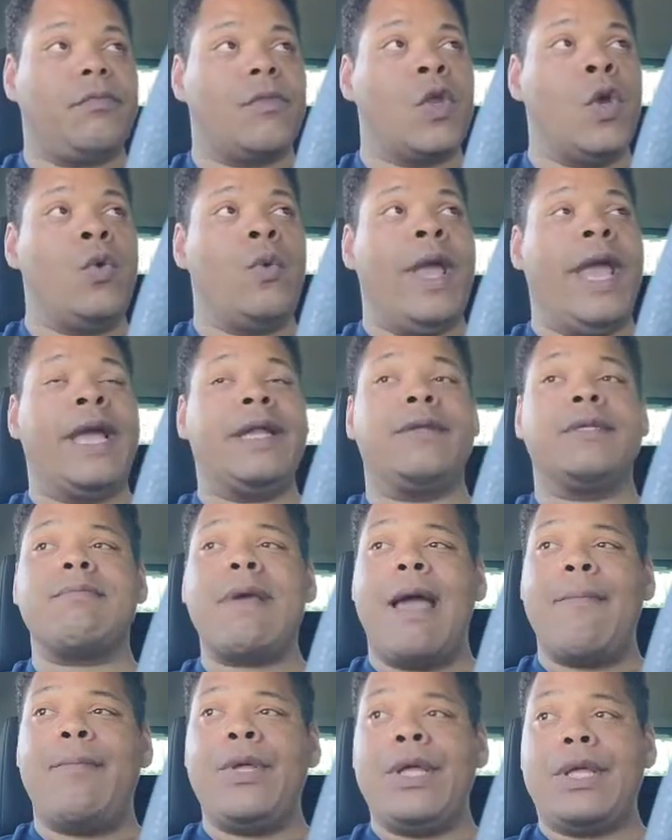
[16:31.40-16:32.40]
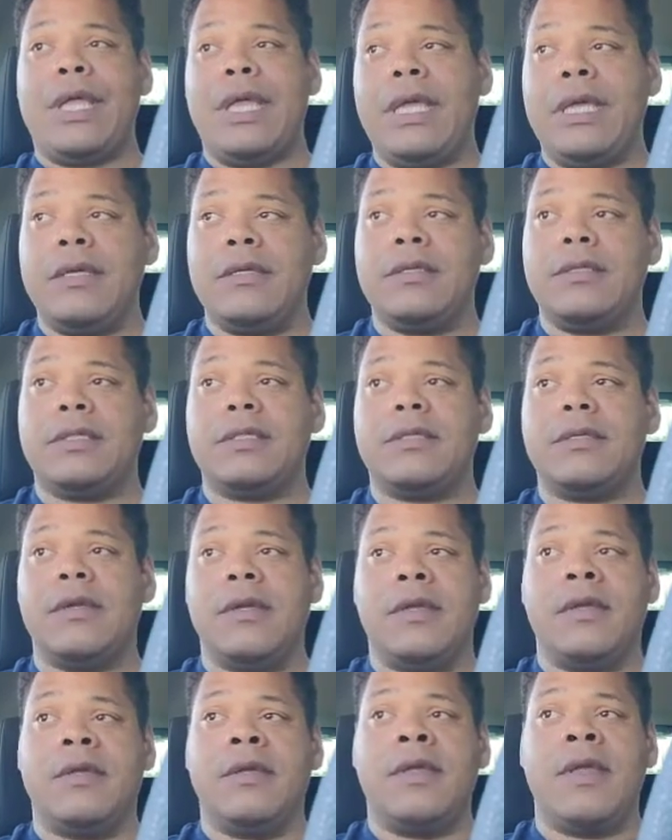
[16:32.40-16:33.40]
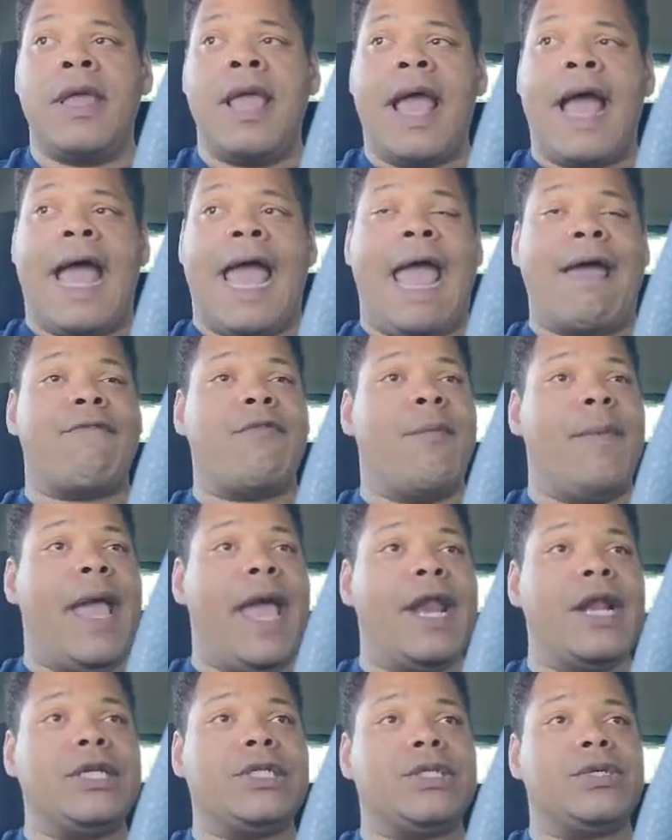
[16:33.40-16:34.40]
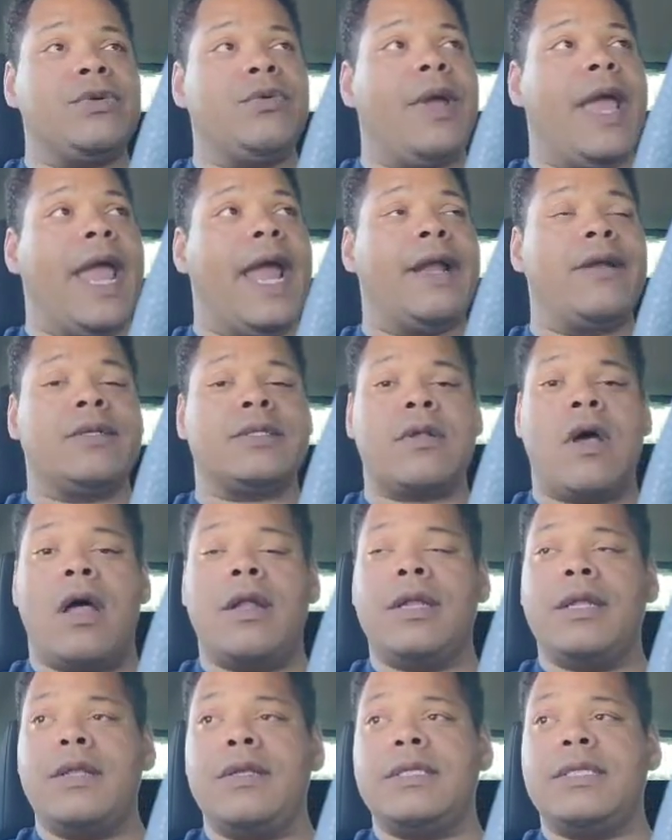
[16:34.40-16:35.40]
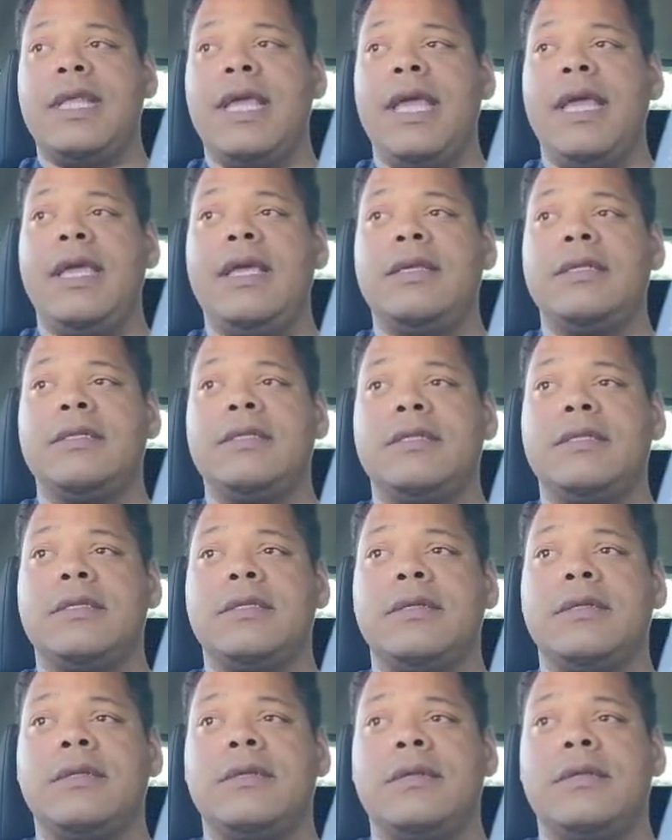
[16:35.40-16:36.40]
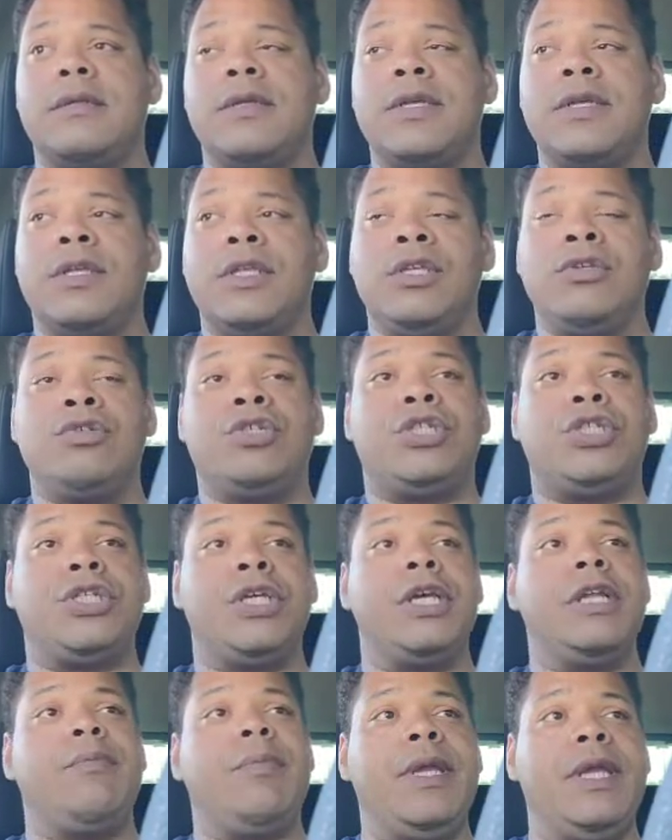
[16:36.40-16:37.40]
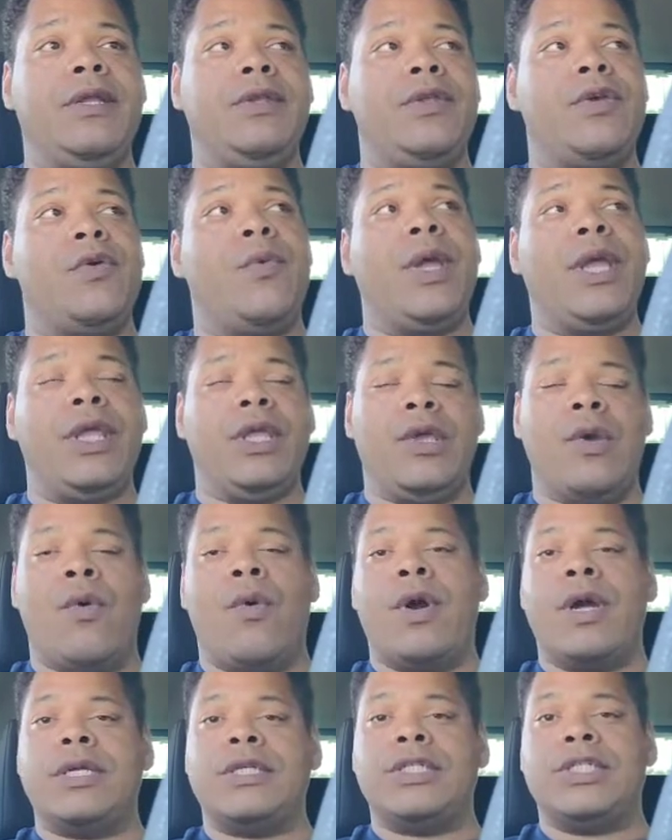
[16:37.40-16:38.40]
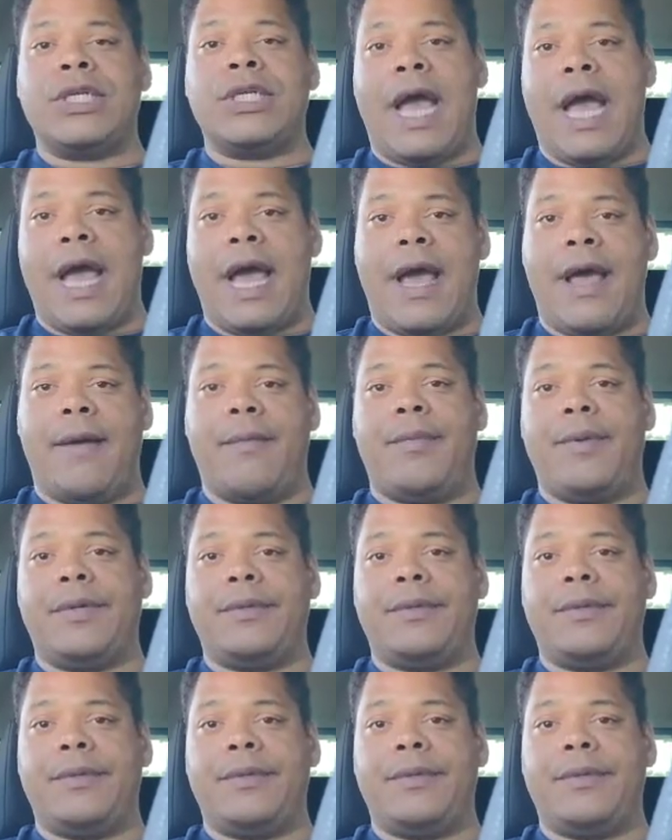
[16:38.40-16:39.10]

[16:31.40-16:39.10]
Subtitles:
who handles my bookings, I have a manager who handles all of those things, you should be doing your job.